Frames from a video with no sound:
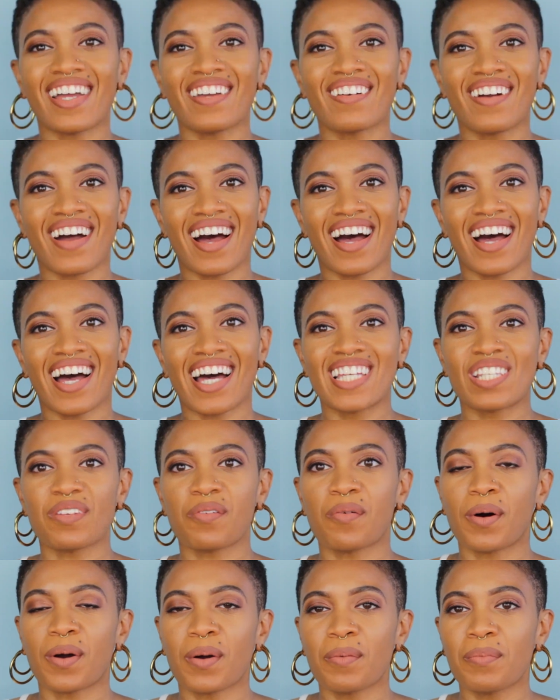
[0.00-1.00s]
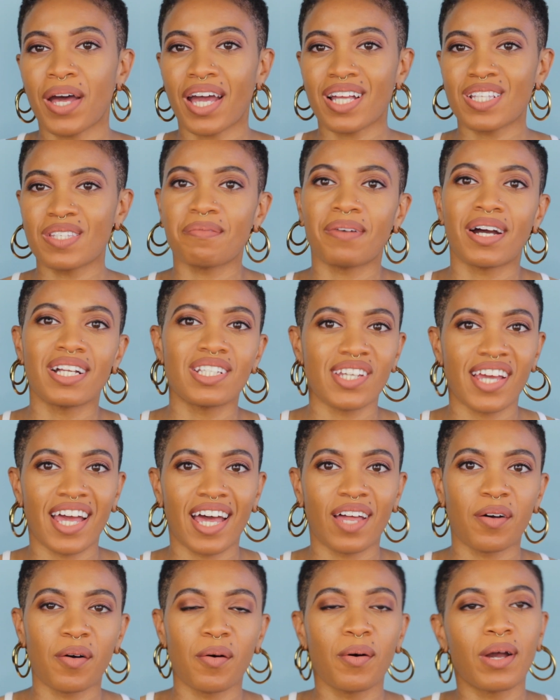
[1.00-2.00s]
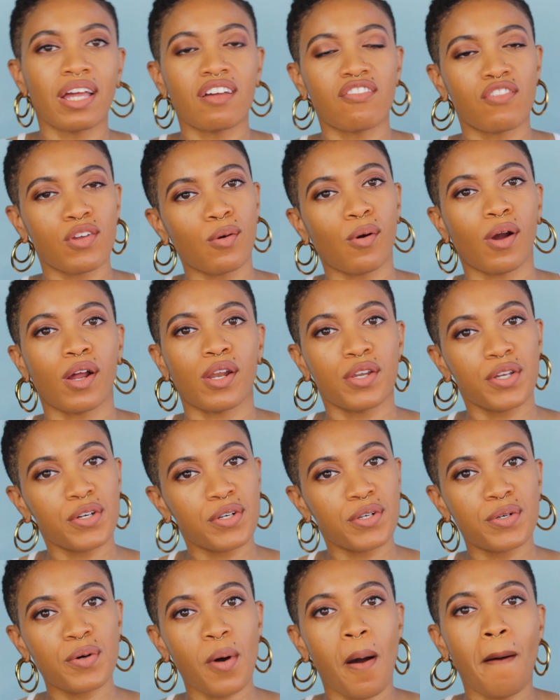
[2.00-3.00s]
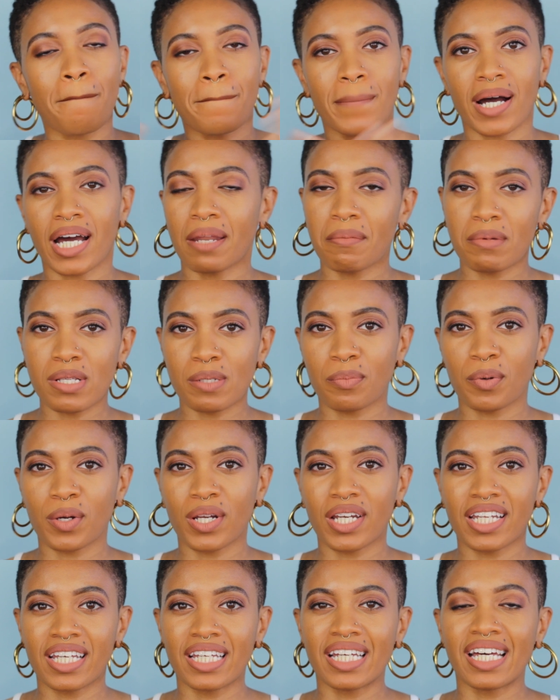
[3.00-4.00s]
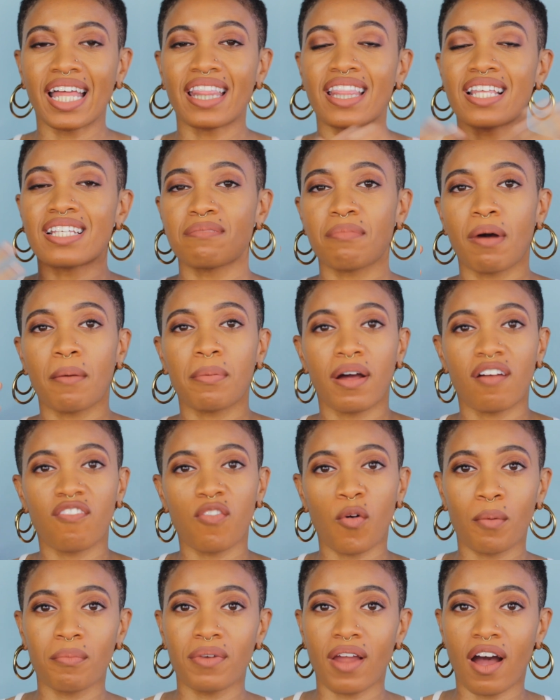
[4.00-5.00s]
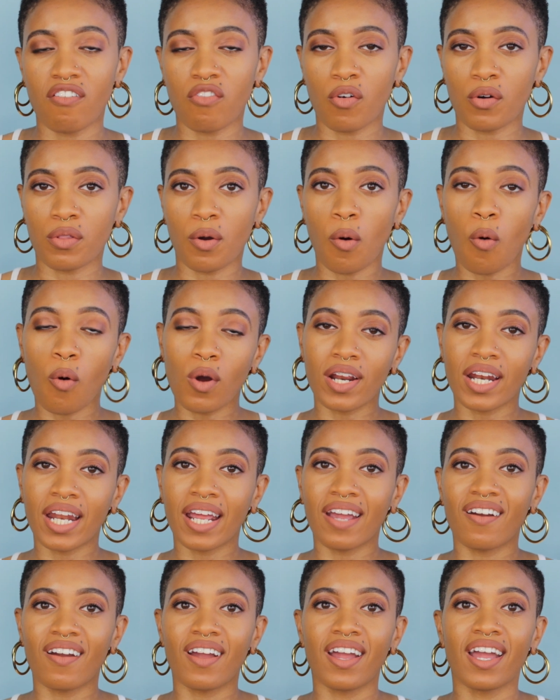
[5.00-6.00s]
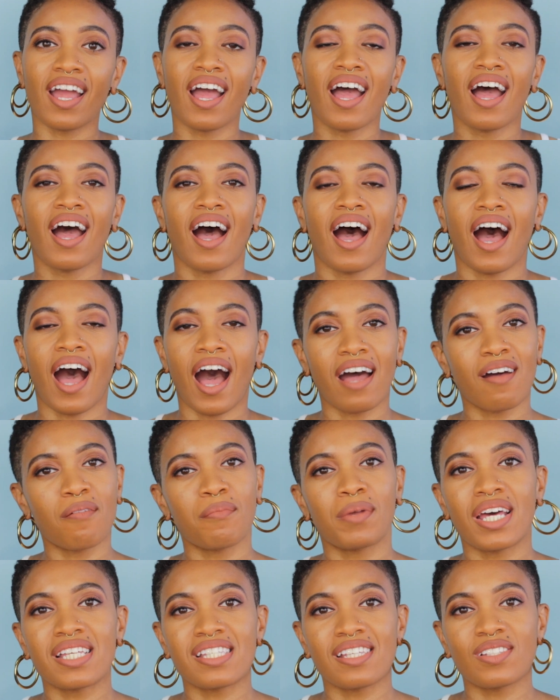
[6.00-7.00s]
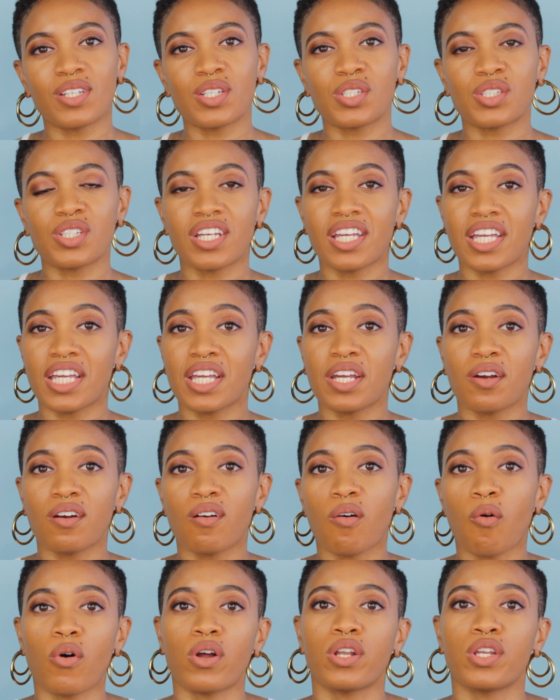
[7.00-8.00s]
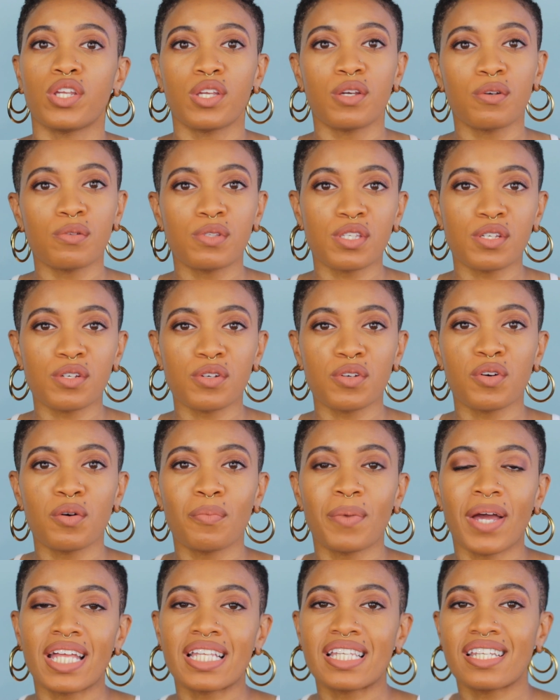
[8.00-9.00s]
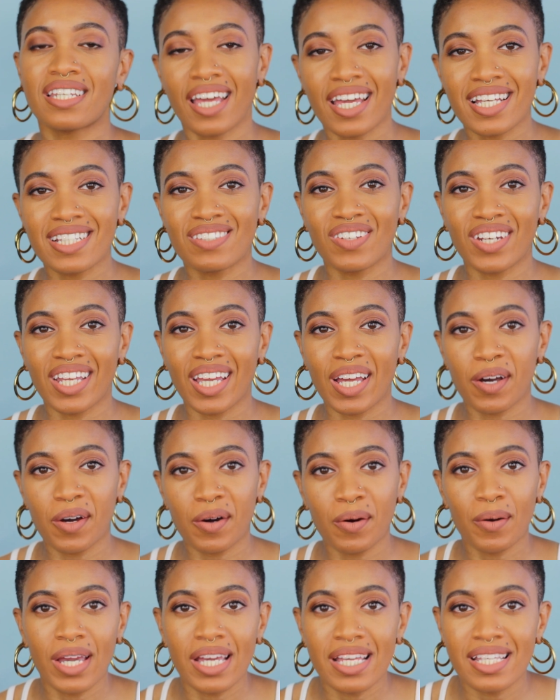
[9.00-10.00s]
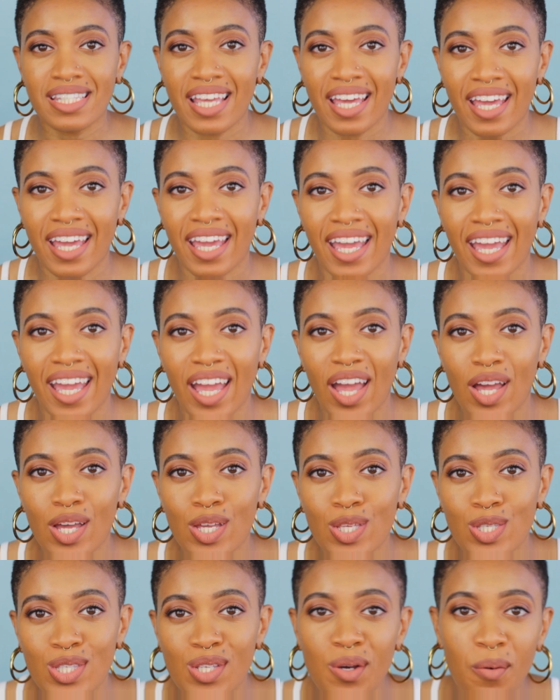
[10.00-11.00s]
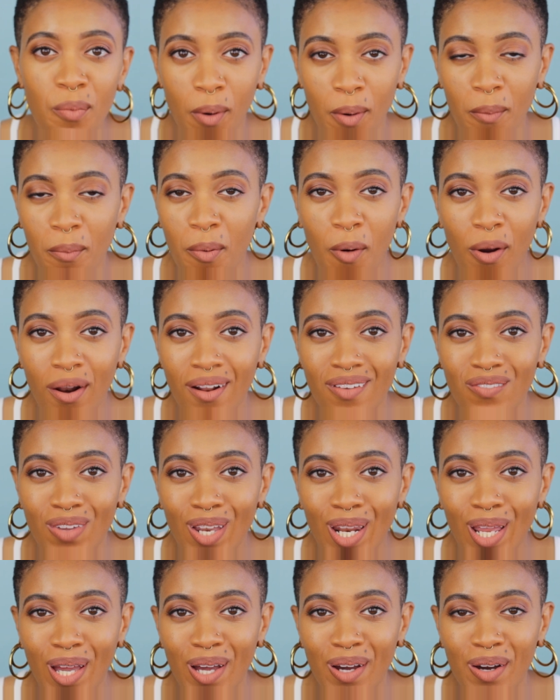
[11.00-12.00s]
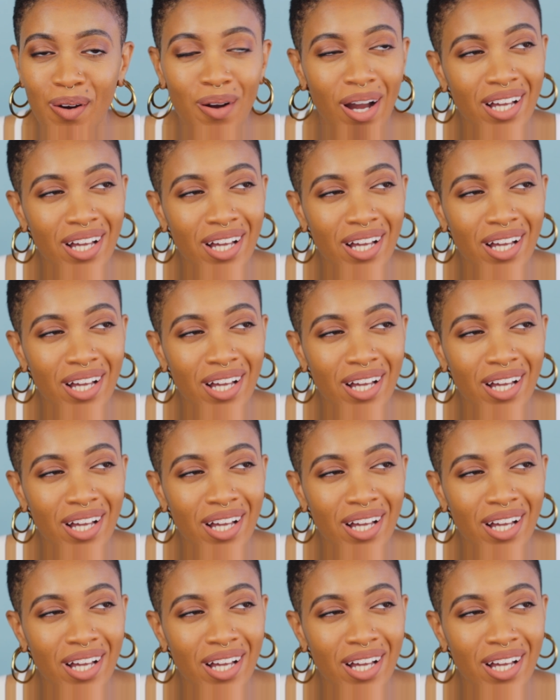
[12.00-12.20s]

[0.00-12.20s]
Hi you guys, welcome back to my channel. If you are new, my name is Brenda and this is my platform, Not For The Ordinary. I'm an esthetician here on YouTube, and today's video is a super important video.